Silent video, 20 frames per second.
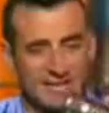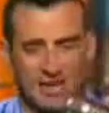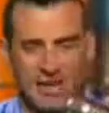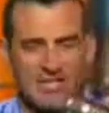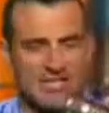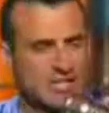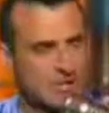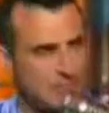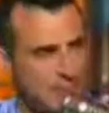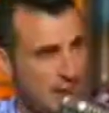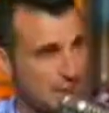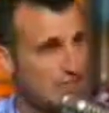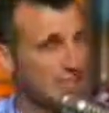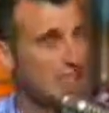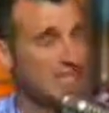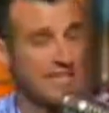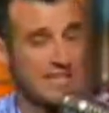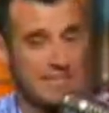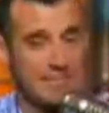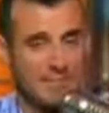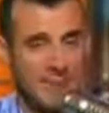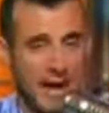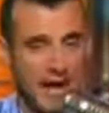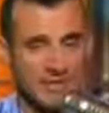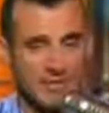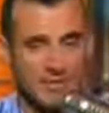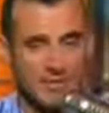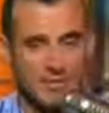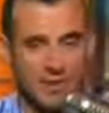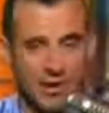It's especially in
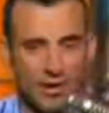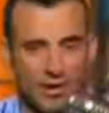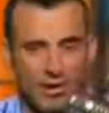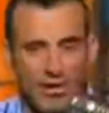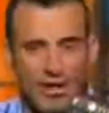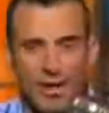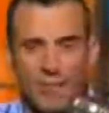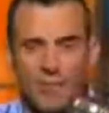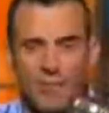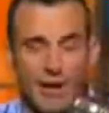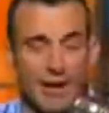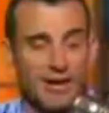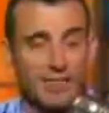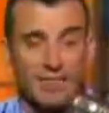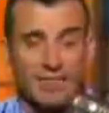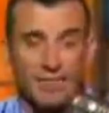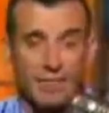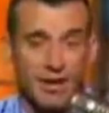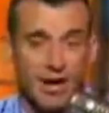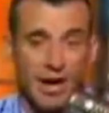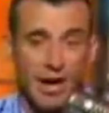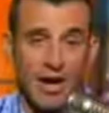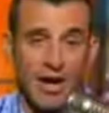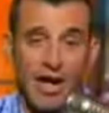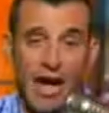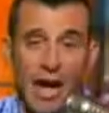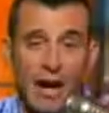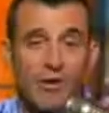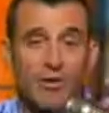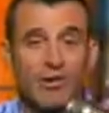basketball, but.
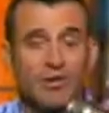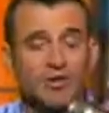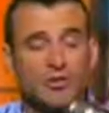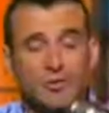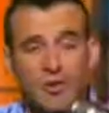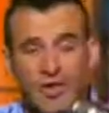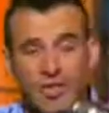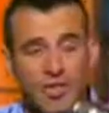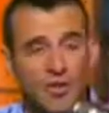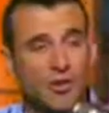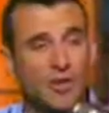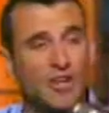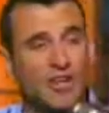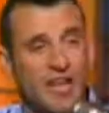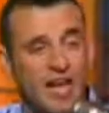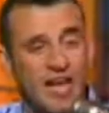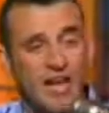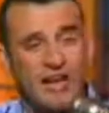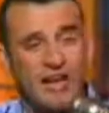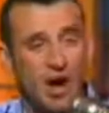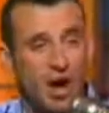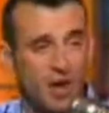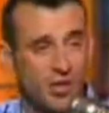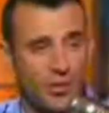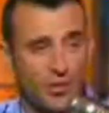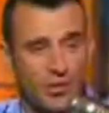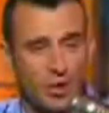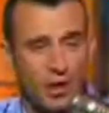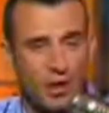Kyle Kuzma, 38 on the